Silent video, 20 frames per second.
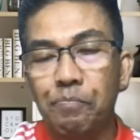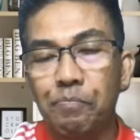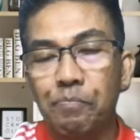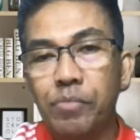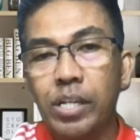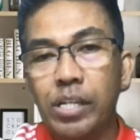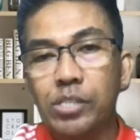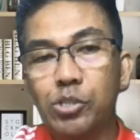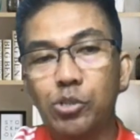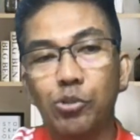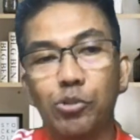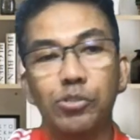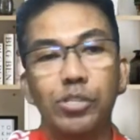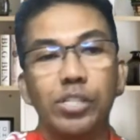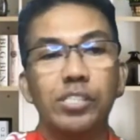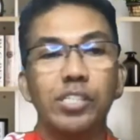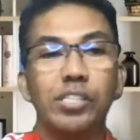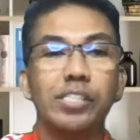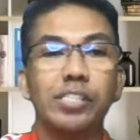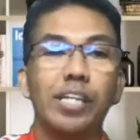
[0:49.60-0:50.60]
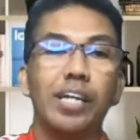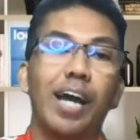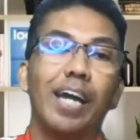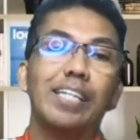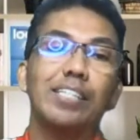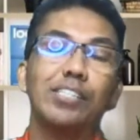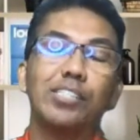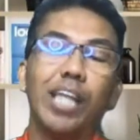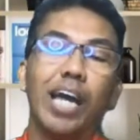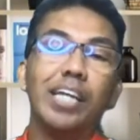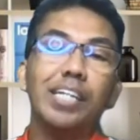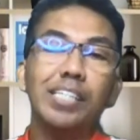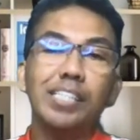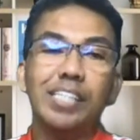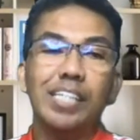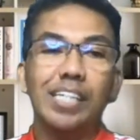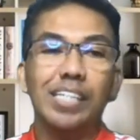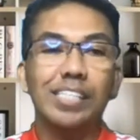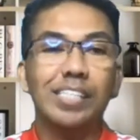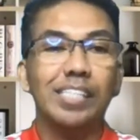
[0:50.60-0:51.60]
So this is, I entitled
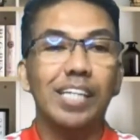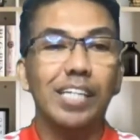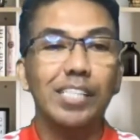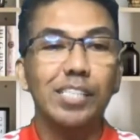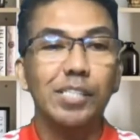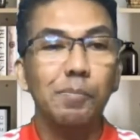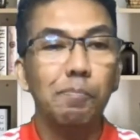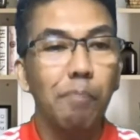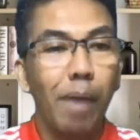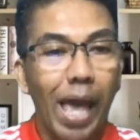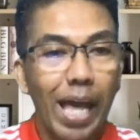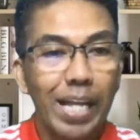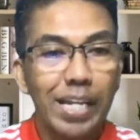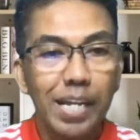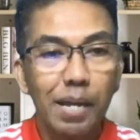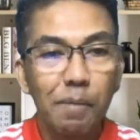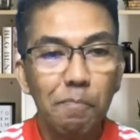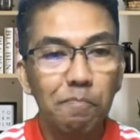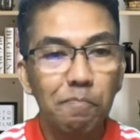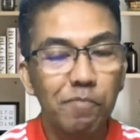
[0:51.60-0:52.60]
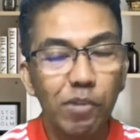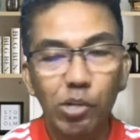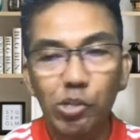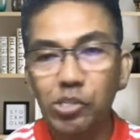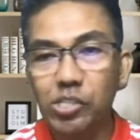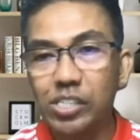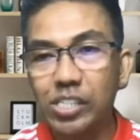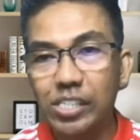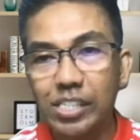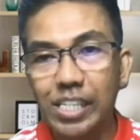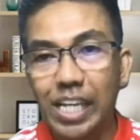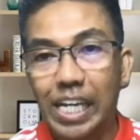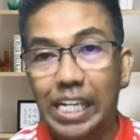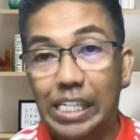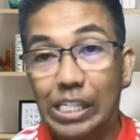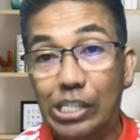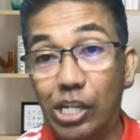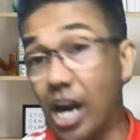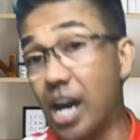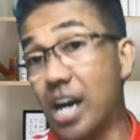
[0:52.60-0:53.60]
this as Man versus
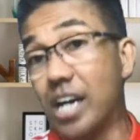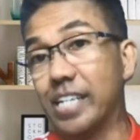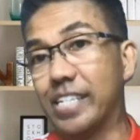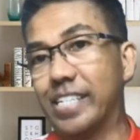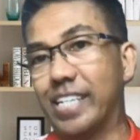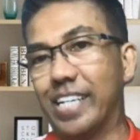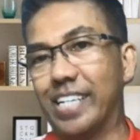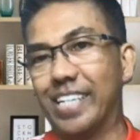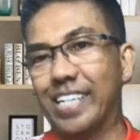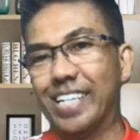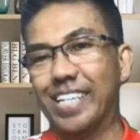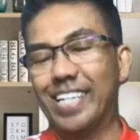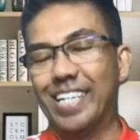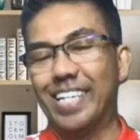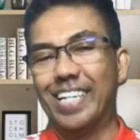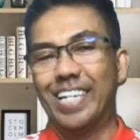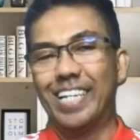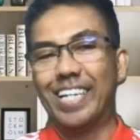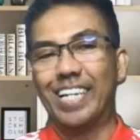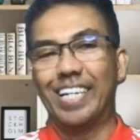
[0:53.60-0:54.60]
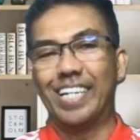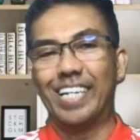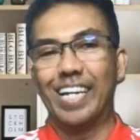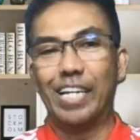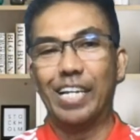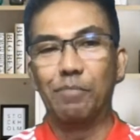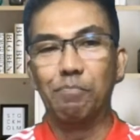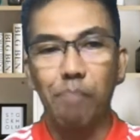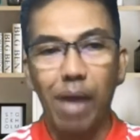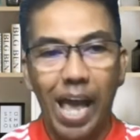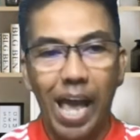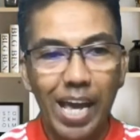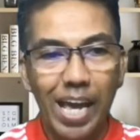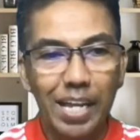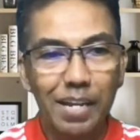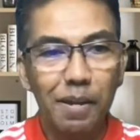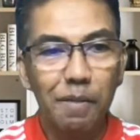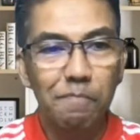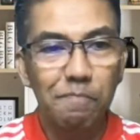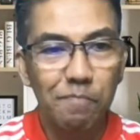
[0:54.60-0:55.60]
God. And
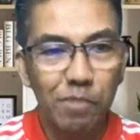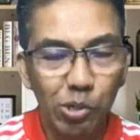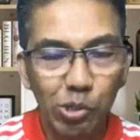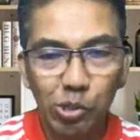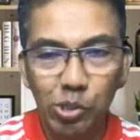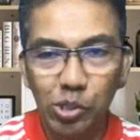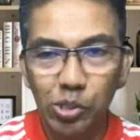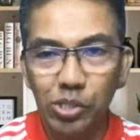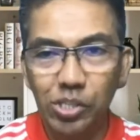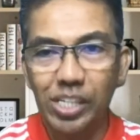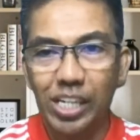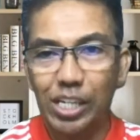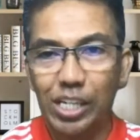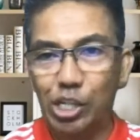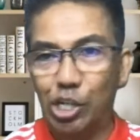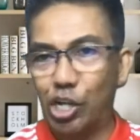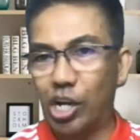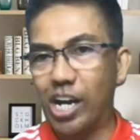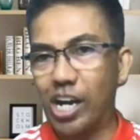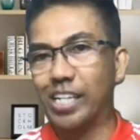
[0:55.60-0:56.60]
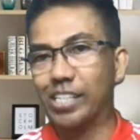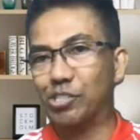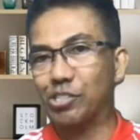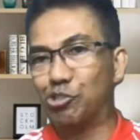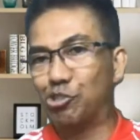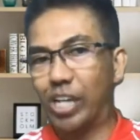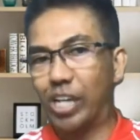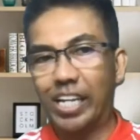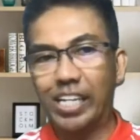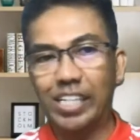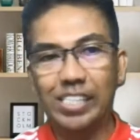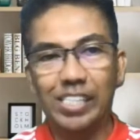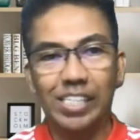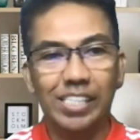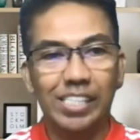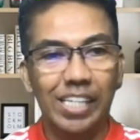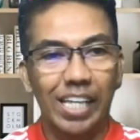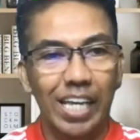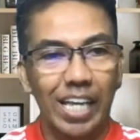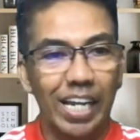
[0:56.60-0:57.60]
Man versus God,
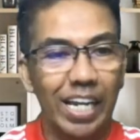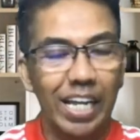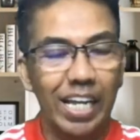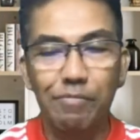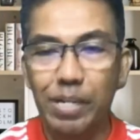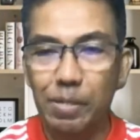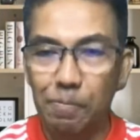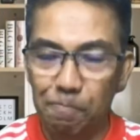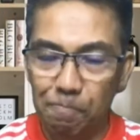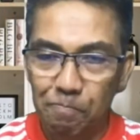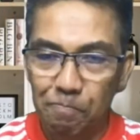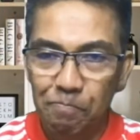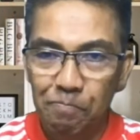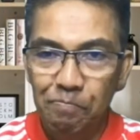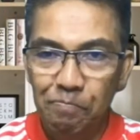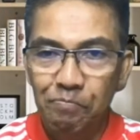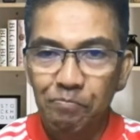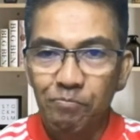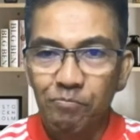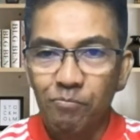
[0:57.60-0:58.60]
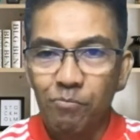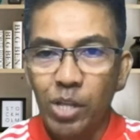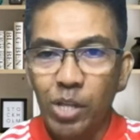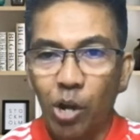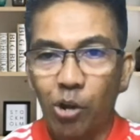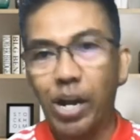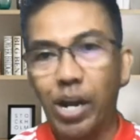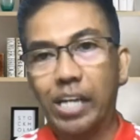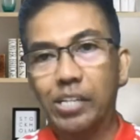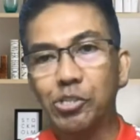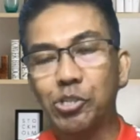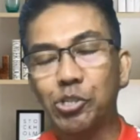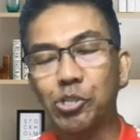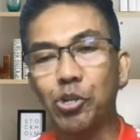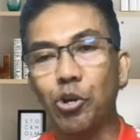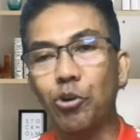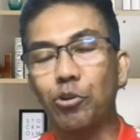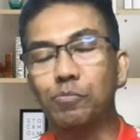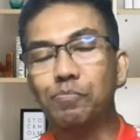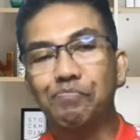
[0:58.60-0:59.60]
Genesis 11. All right,
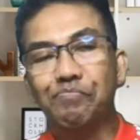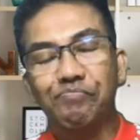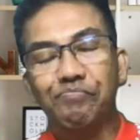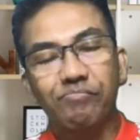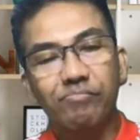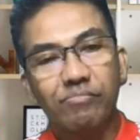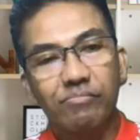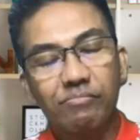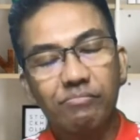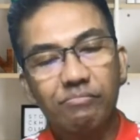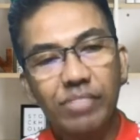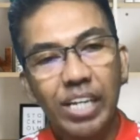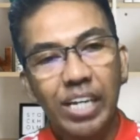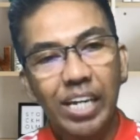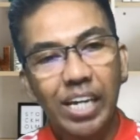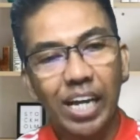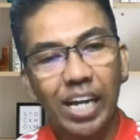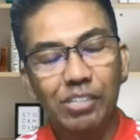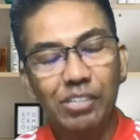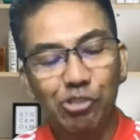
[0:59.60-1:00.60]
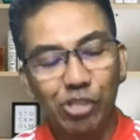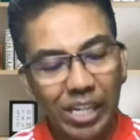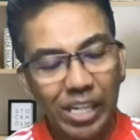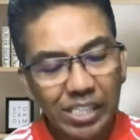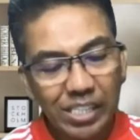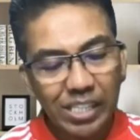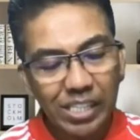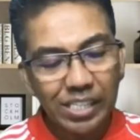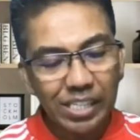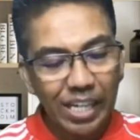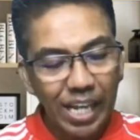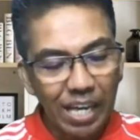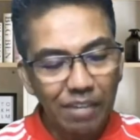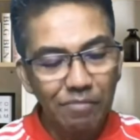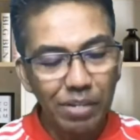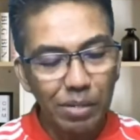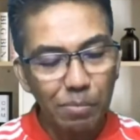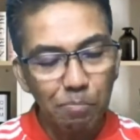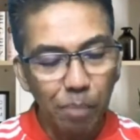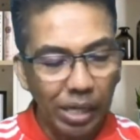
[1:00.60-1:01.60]
so Genesis
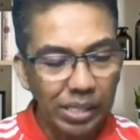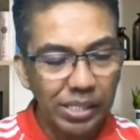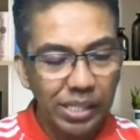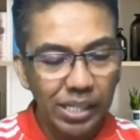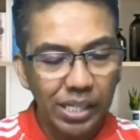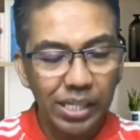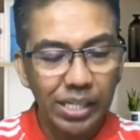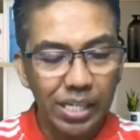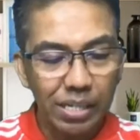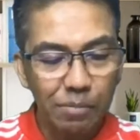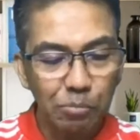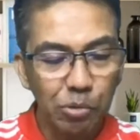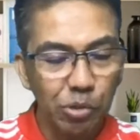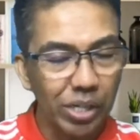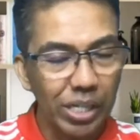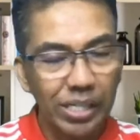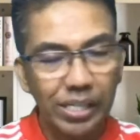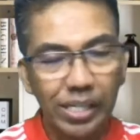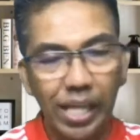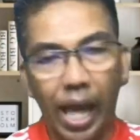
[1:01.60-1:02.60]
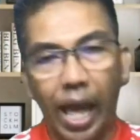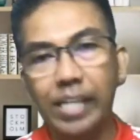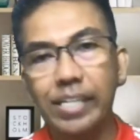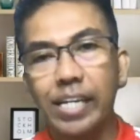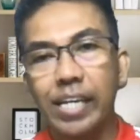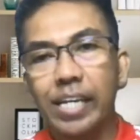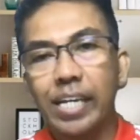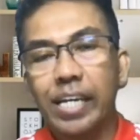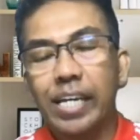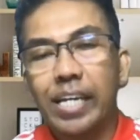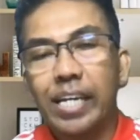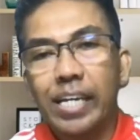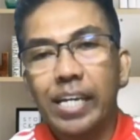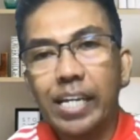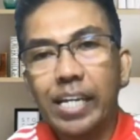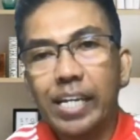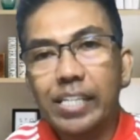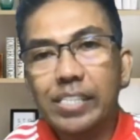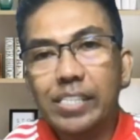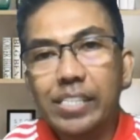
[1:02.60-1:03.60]
11, basically, if you read that, it
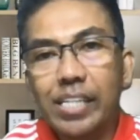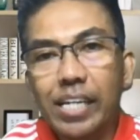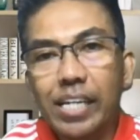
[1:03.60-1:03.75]
is